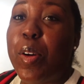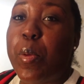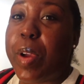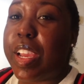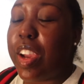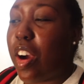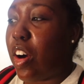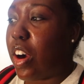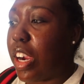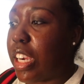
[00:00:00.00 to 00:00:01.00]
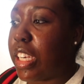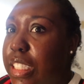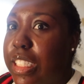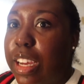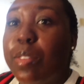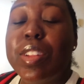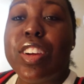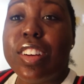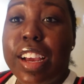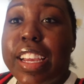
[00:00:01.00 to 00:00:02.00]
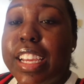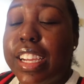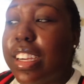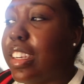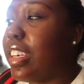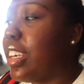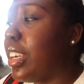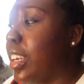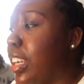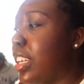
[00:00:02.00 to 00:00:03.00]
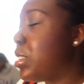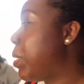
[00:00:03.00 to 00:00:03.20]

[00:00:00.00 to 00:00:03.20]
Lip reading: we are done with our night here. It's